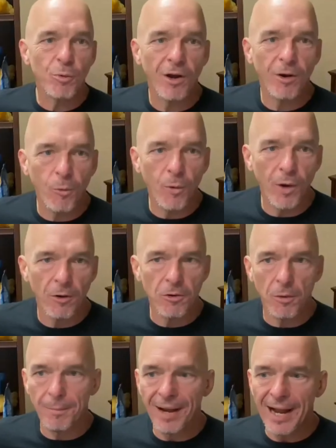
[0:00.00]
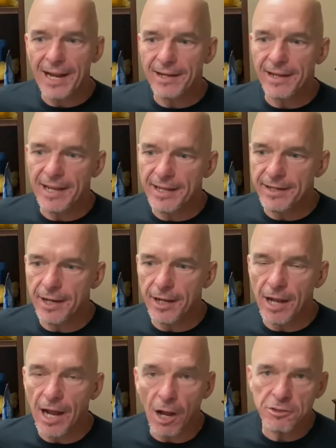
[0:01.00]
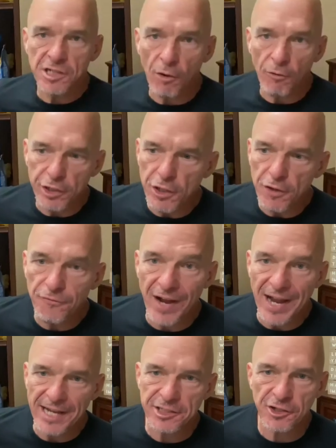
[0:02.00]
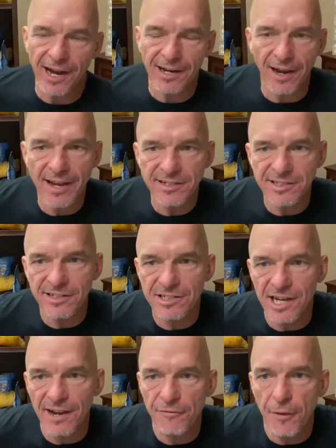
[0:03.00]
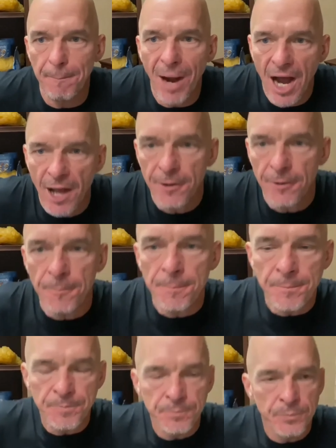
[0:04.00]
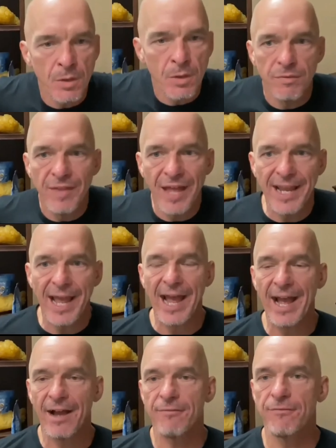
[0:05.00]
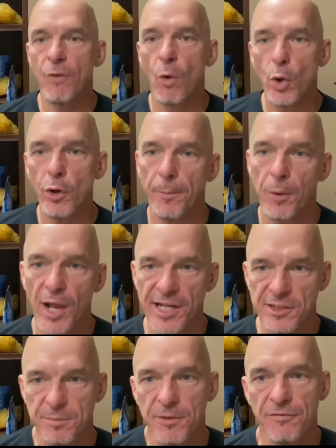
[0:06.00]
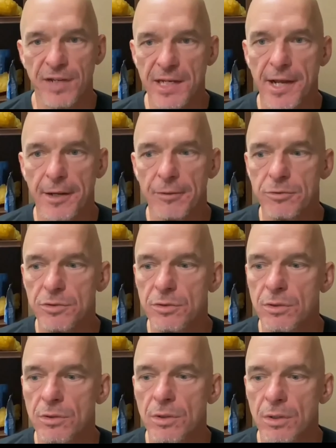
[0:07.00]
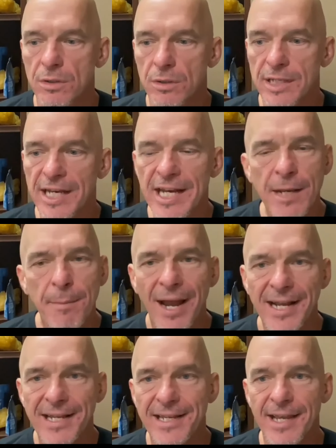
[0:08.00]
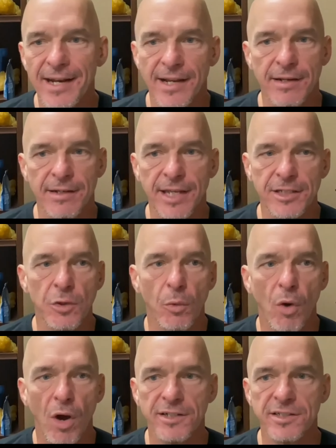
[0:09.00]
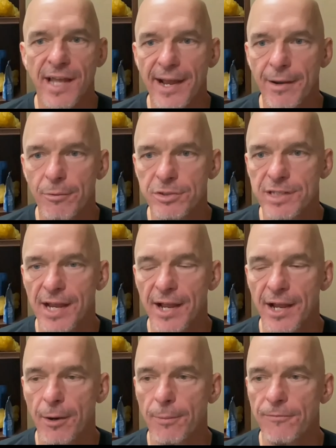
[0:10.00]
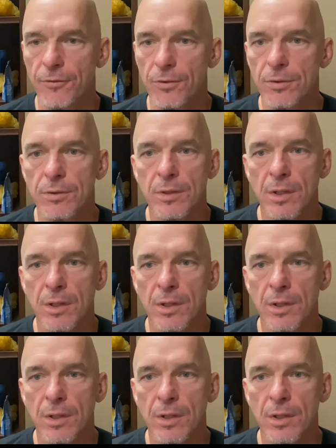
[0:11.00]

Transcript: well, welcome back. And uh, also the new fast track lessons at the bottom, they have void replacement videos. Did anybody get it and get to watch that? Was that helpful?